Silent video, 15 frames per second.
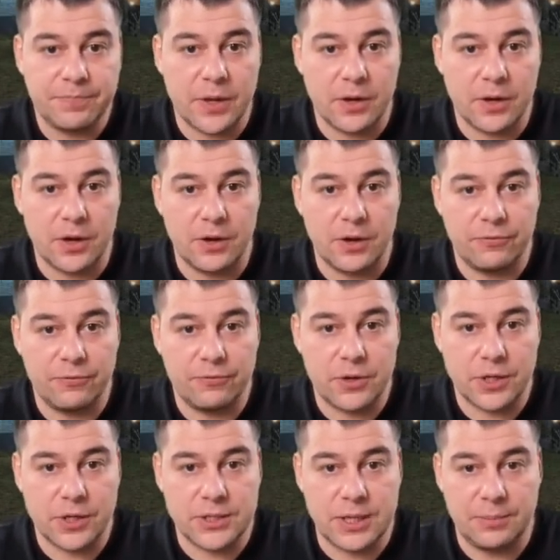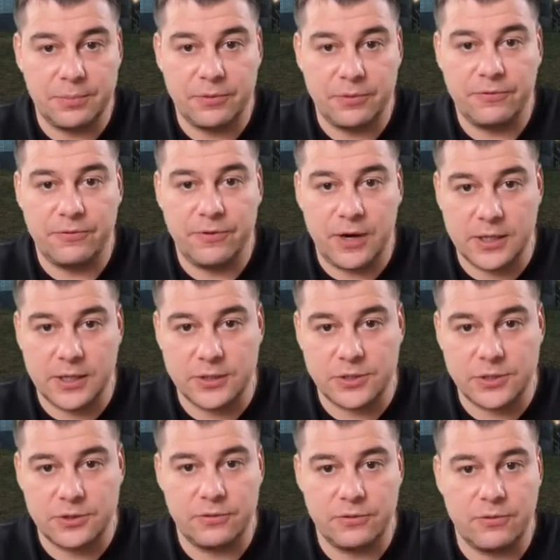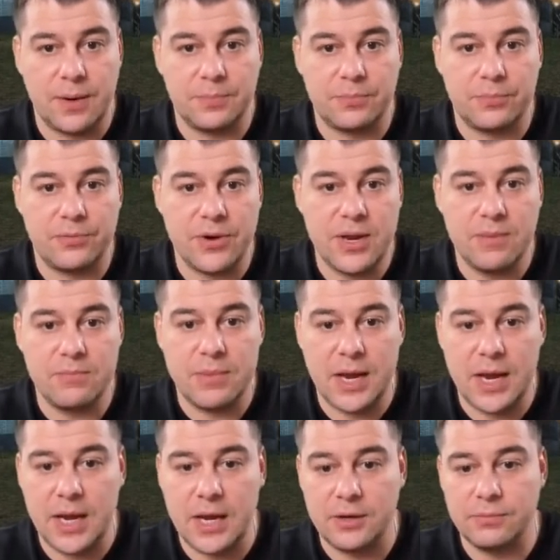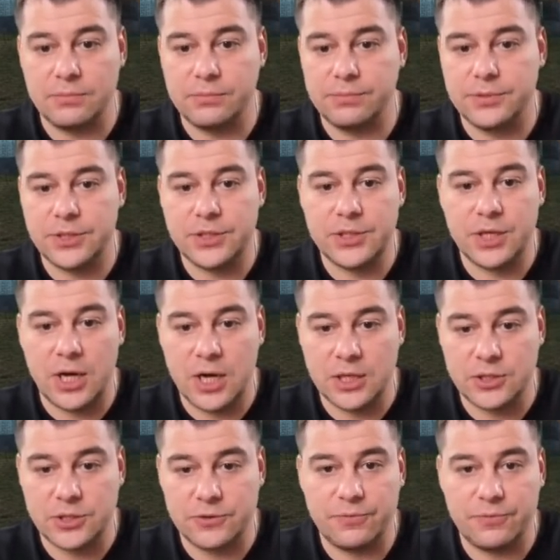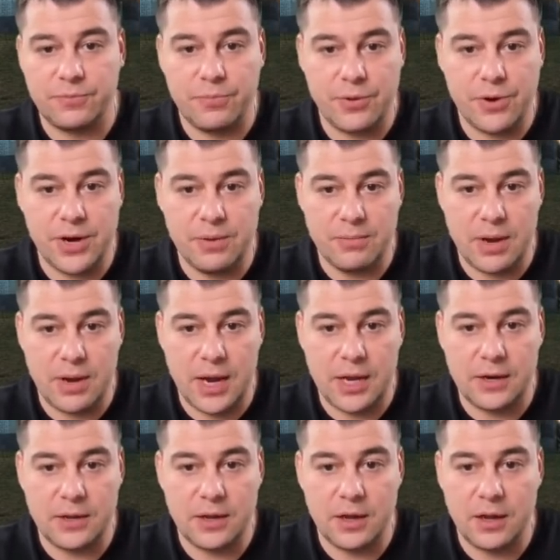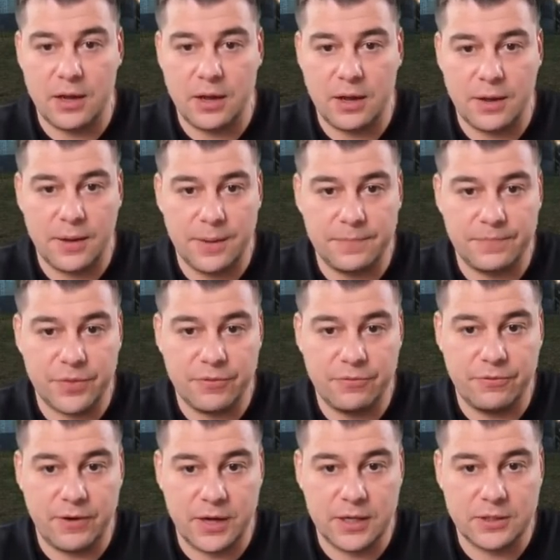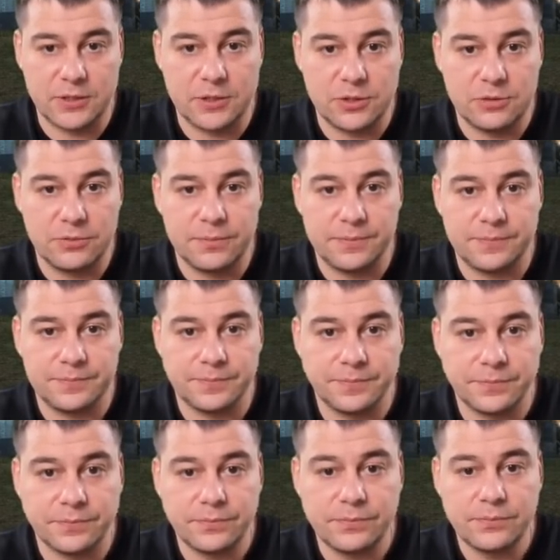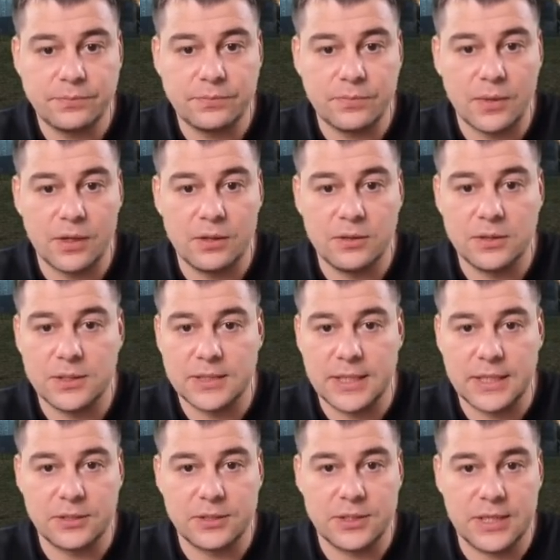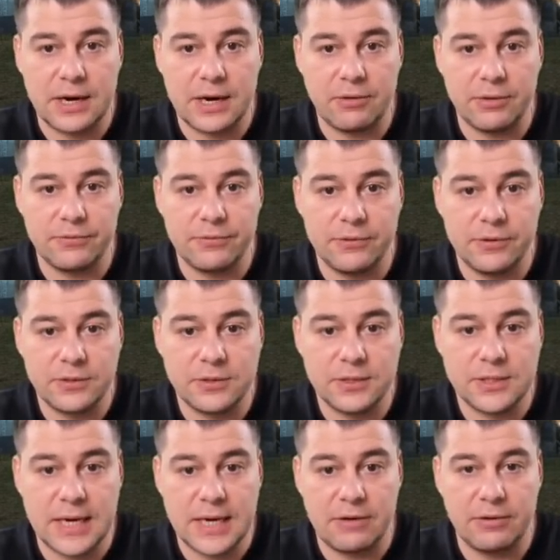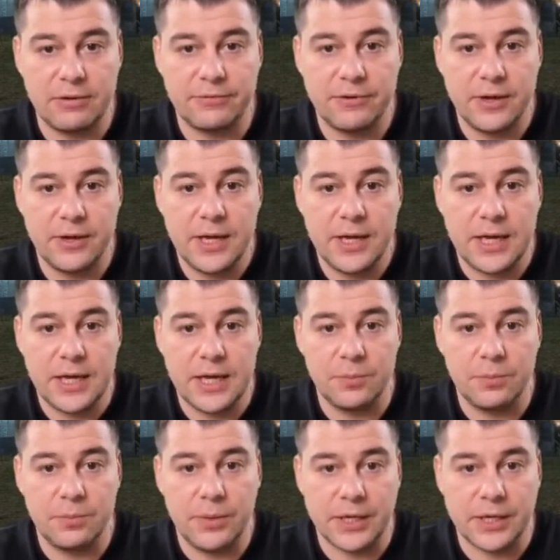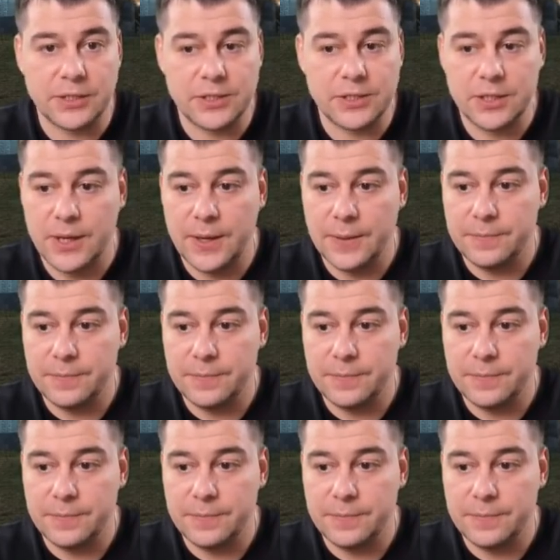Uh, for example, fonts. There are pre-made, tons of pre-made uh, fonts. Sans serif, serif, and mixed.